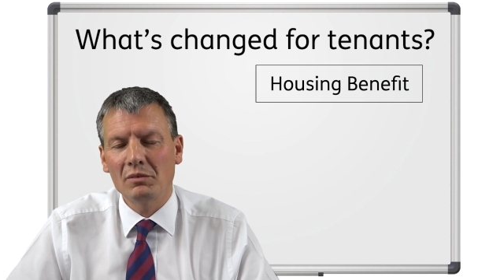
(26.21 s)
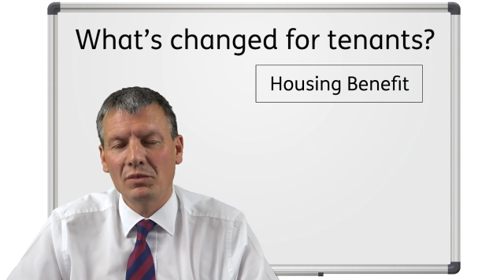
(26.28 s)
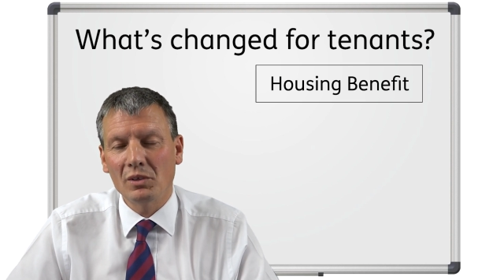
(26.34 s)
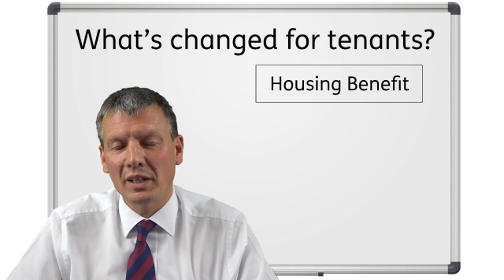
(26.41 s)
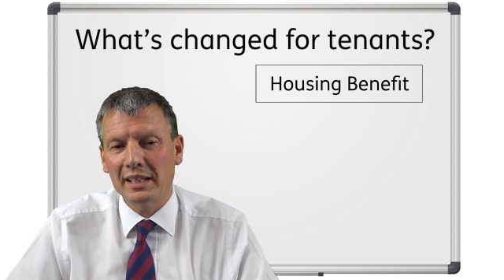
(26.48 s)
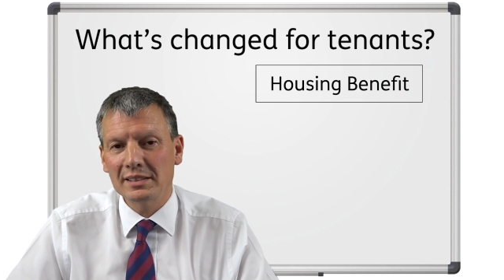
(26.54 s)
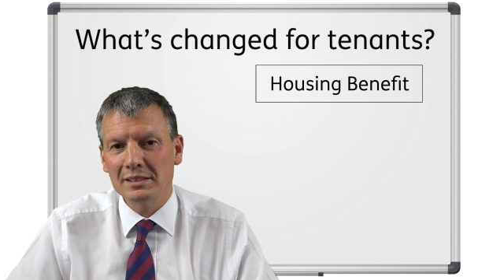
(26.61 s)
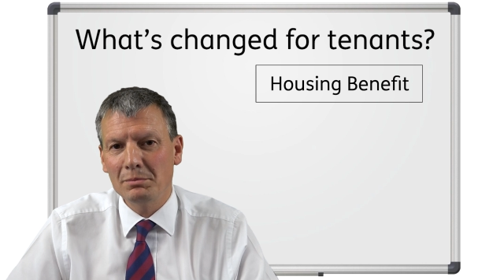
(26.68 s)

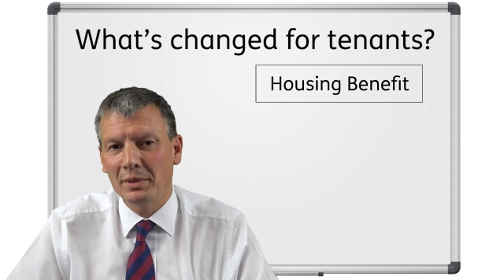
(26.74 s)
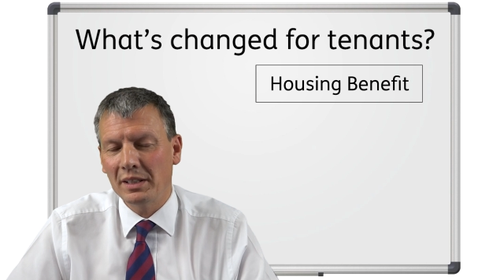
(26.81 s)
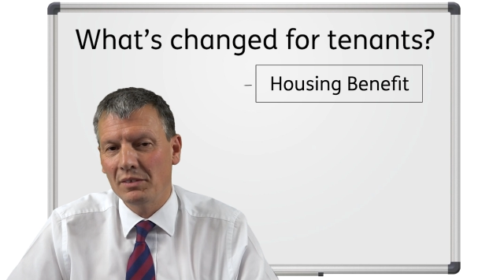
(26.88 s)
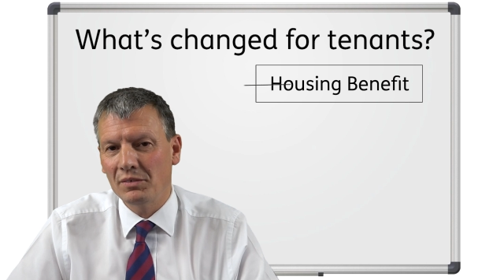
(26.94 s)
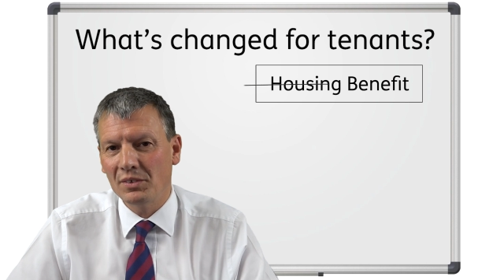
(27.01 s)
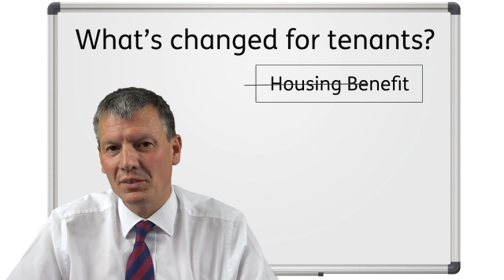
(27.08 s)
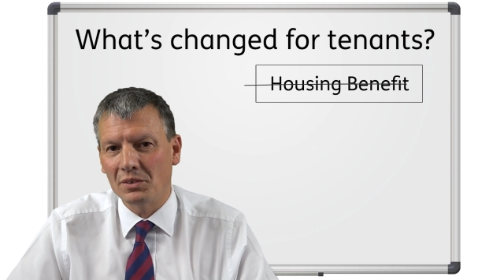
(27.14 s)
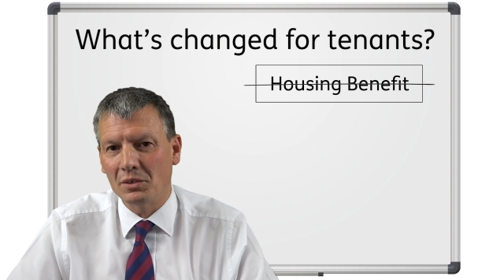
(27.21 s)
full housing
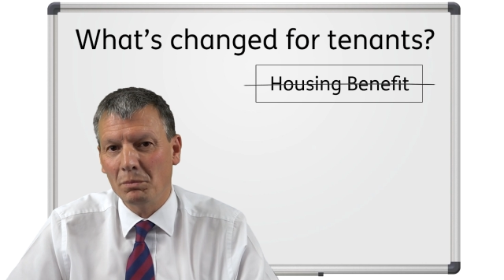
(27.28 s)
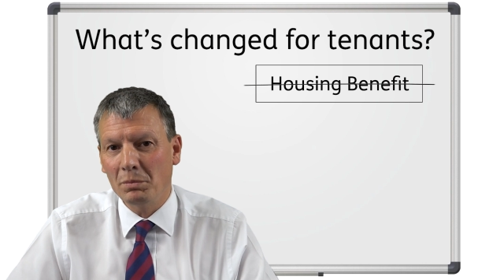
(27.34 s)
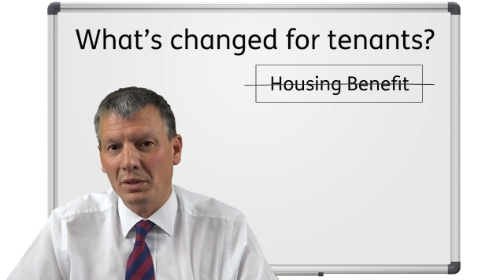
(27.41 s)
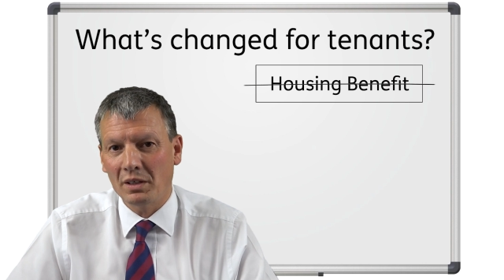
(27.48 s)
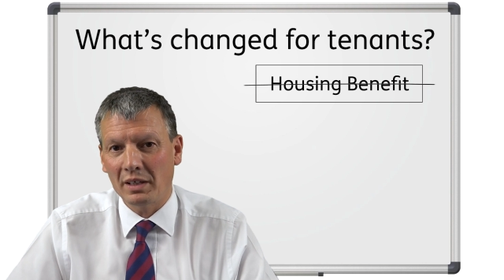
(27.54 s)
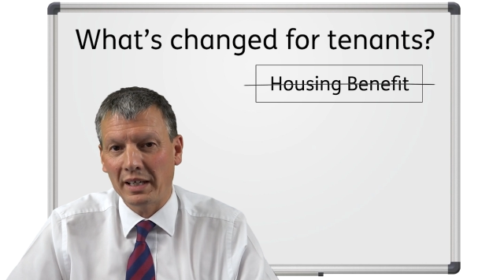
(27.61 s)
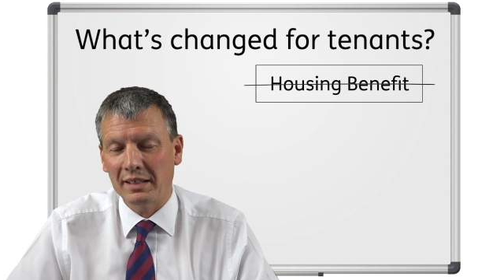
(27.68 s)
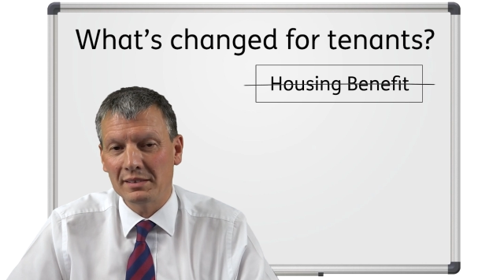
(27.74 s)
benefit or
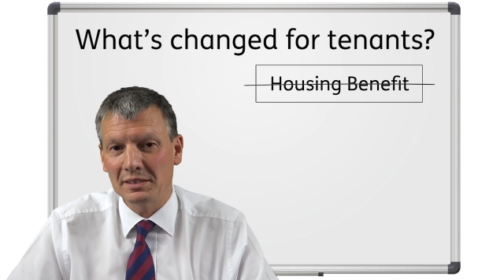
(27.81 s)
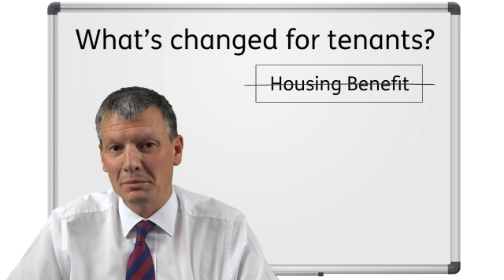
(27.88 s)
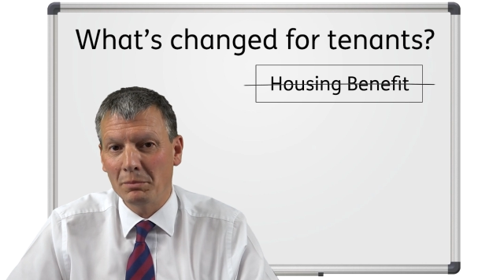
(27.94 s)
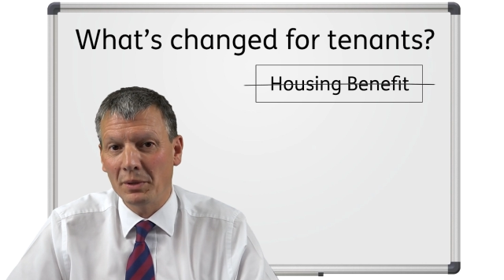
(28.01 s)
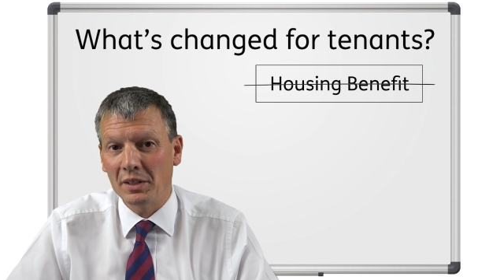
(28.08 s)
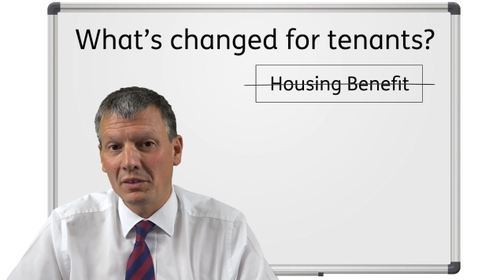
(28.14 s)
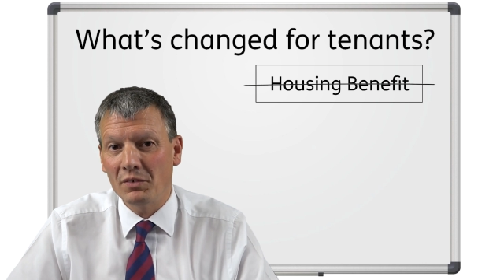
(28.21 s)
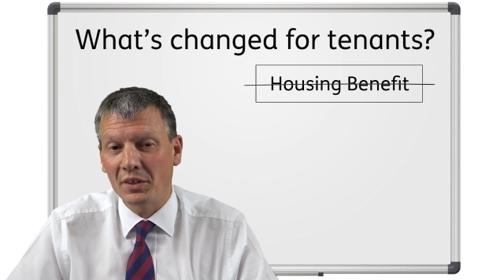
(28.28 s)
part housing
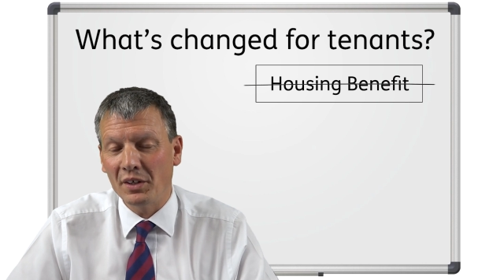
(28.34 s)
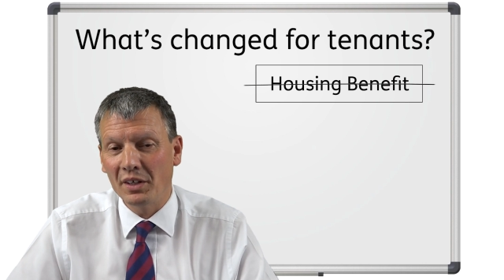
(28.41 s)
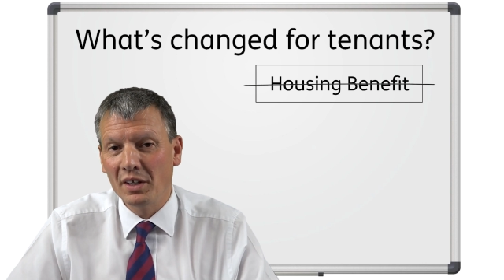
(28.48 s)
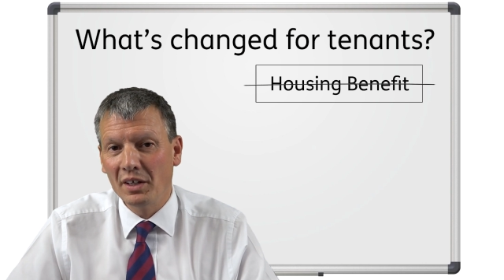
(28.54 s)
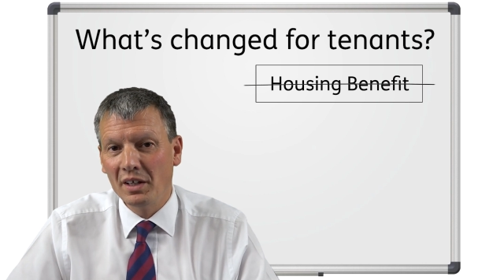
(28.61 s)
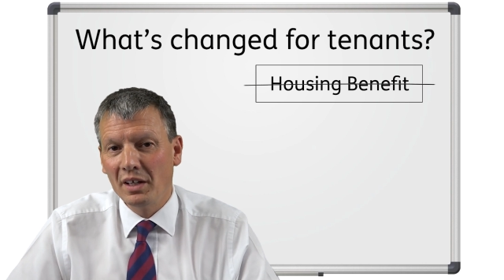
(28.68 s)
benefit,